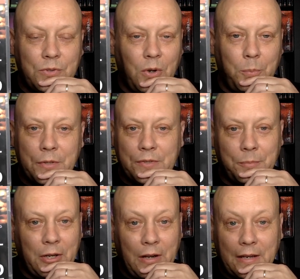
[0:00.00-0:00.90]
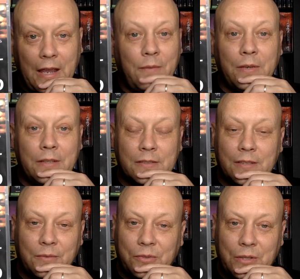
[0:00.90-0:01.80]
open some internet cafes and
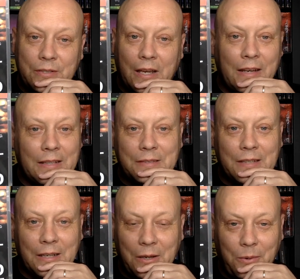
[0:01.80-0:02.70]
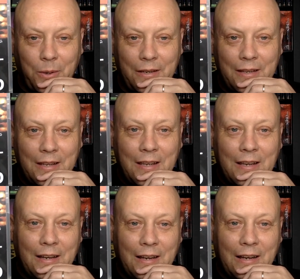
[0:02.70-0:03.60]
stuff. So he's got his thing going.
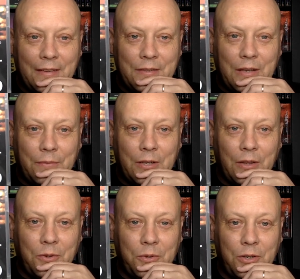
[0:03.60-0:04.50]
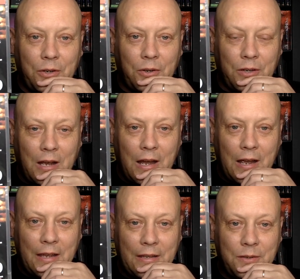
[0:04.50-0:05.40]
Then you have another younger
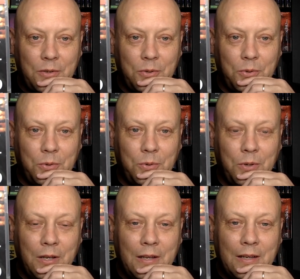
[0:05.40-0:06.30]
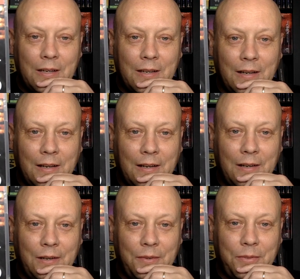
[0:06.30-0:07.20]
guy who,
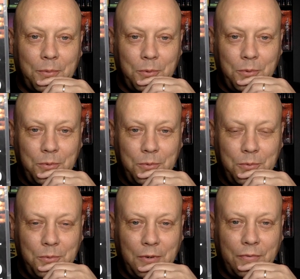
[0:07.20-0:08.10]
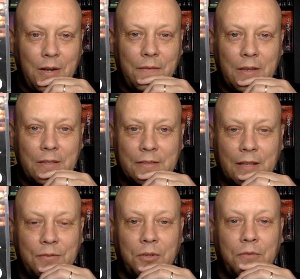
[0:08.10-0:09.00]
through a friend of his,
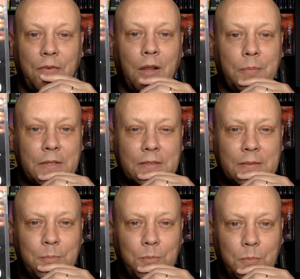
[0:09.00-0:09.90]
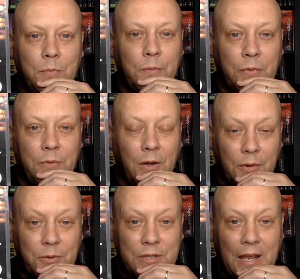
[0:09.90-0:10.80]
they've sort of developed this
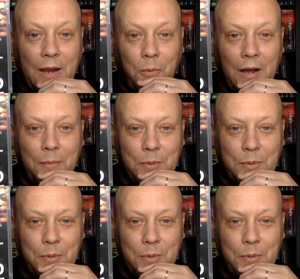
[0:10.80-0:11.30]
other DIY